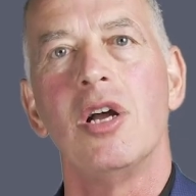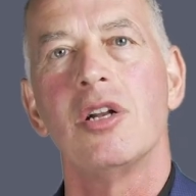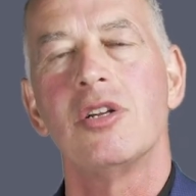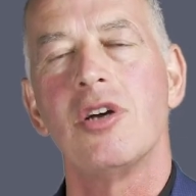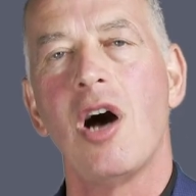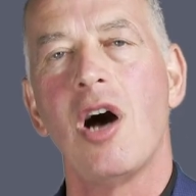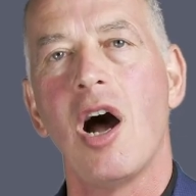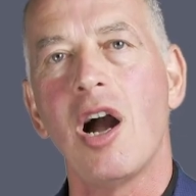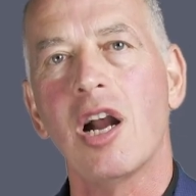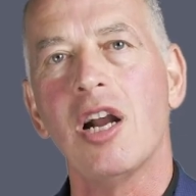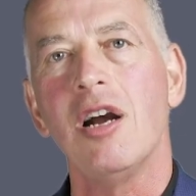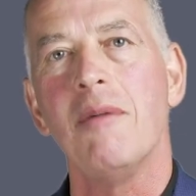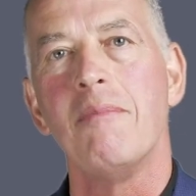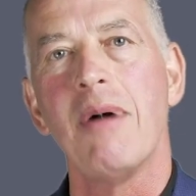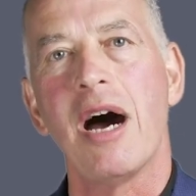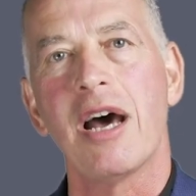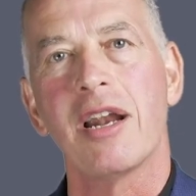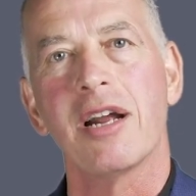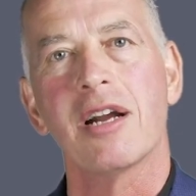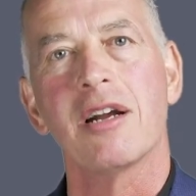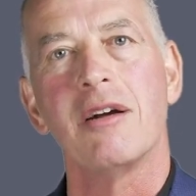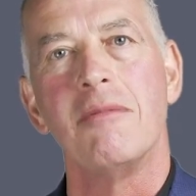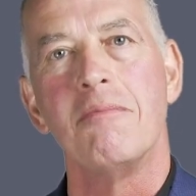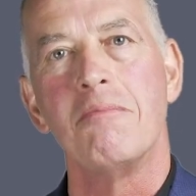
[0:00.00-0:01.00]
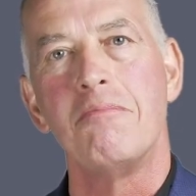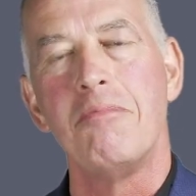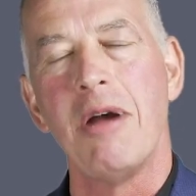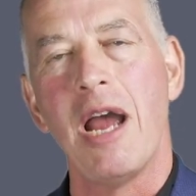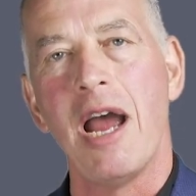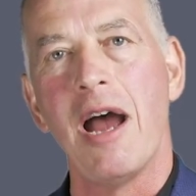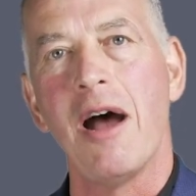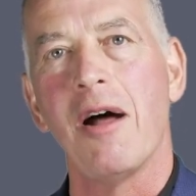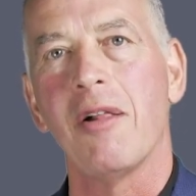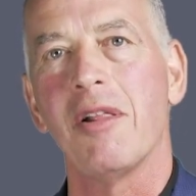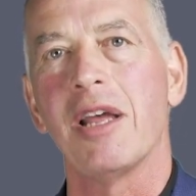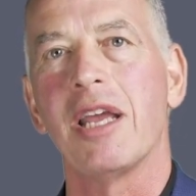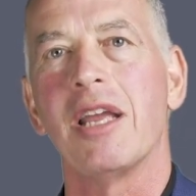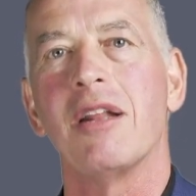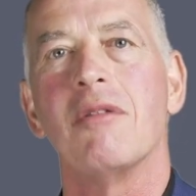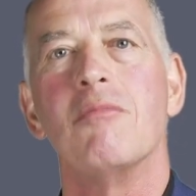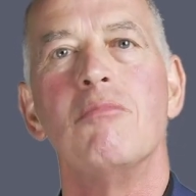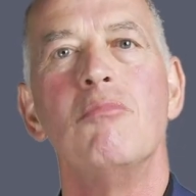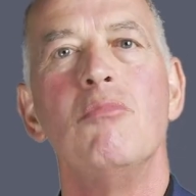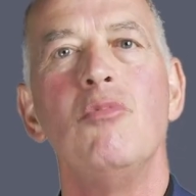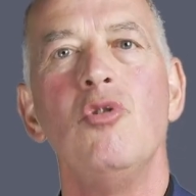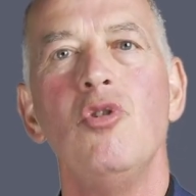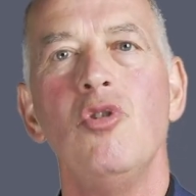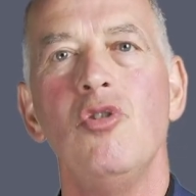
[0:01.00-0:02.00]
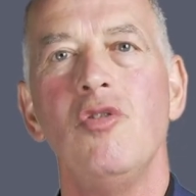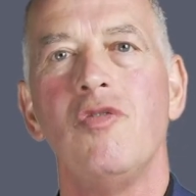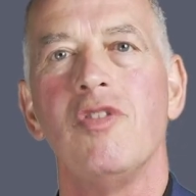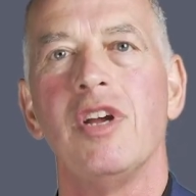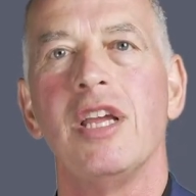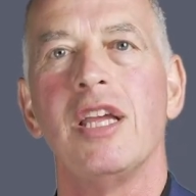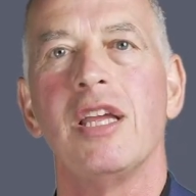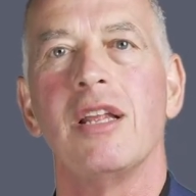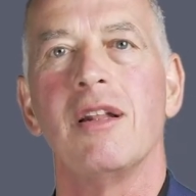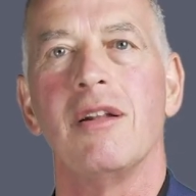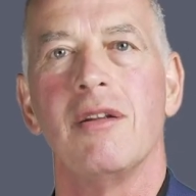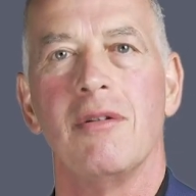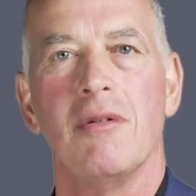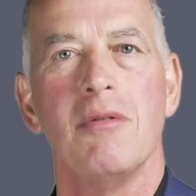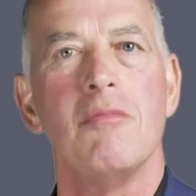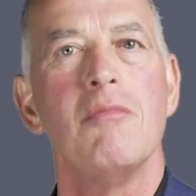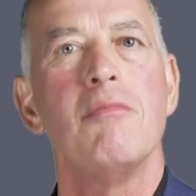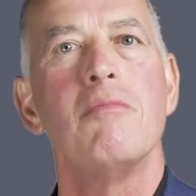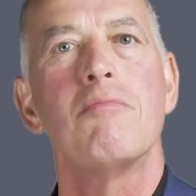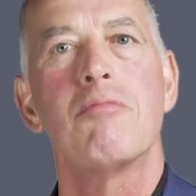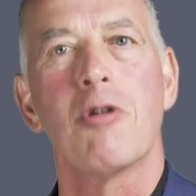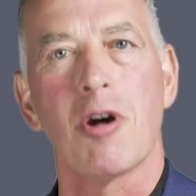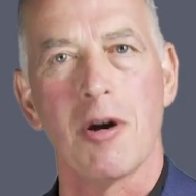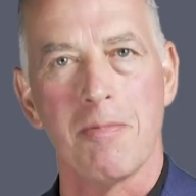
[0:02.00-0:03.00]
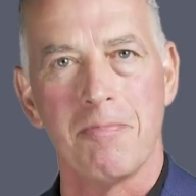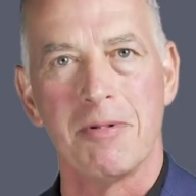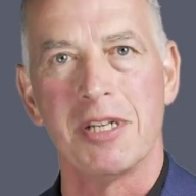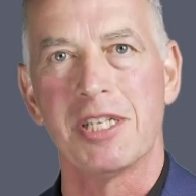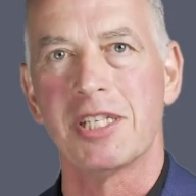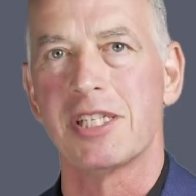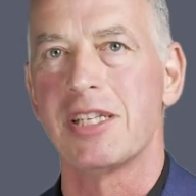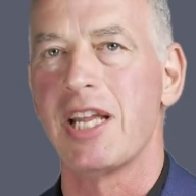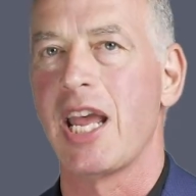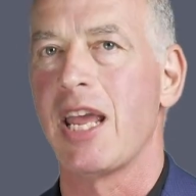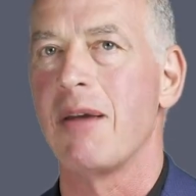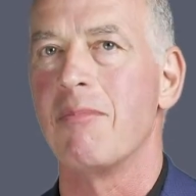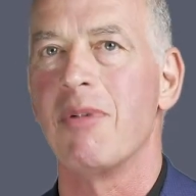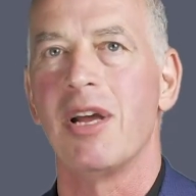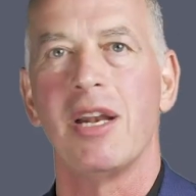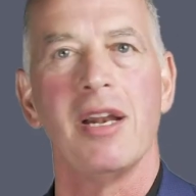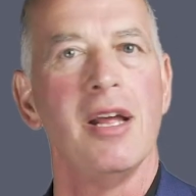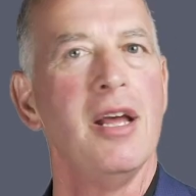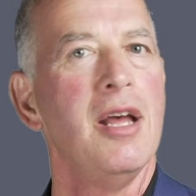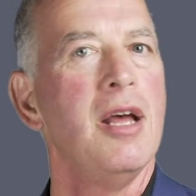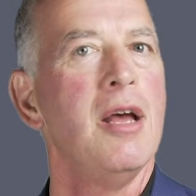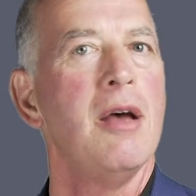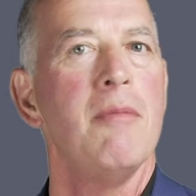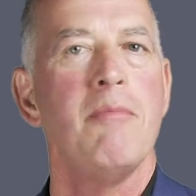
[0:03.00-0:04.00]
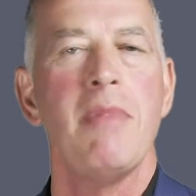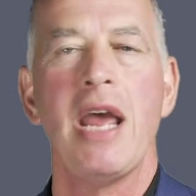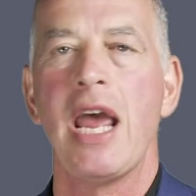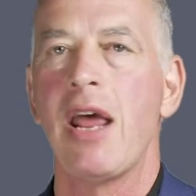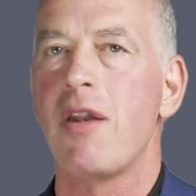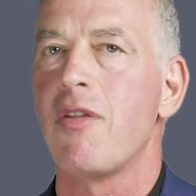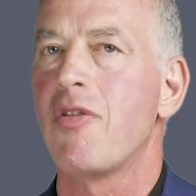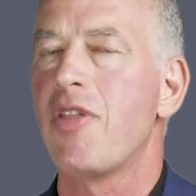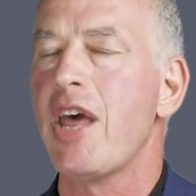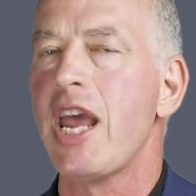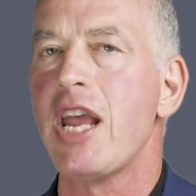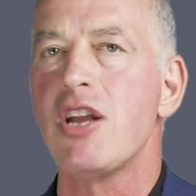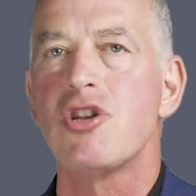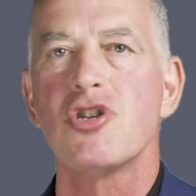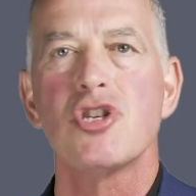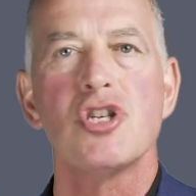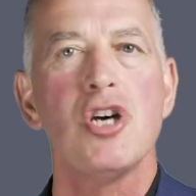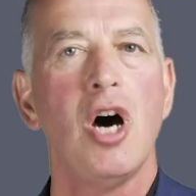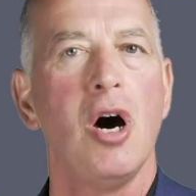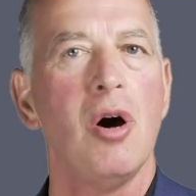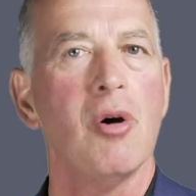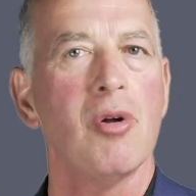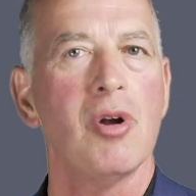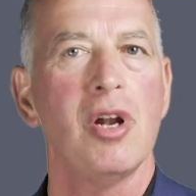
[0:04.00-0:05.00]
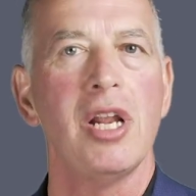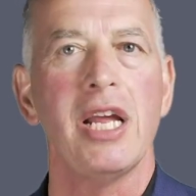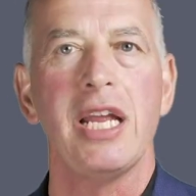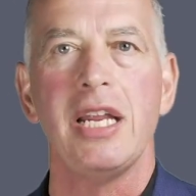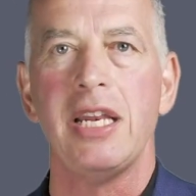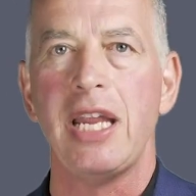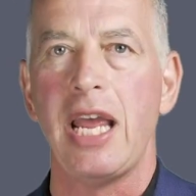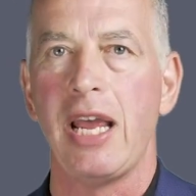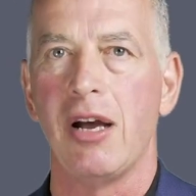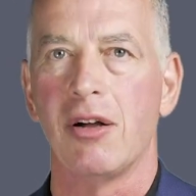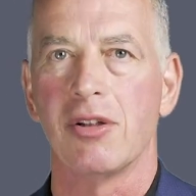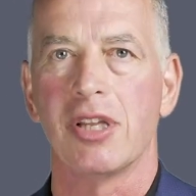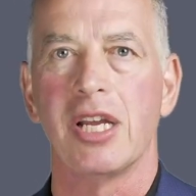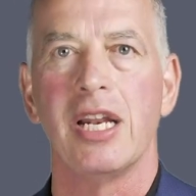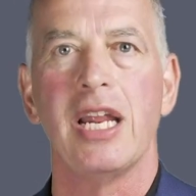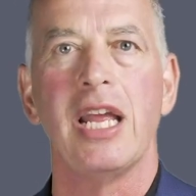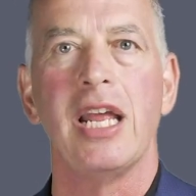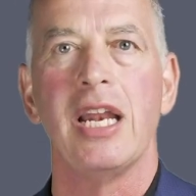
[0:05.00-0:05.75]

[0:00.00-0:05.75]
Talk about a compelling, moving purpose statement, man, they totally nailed it.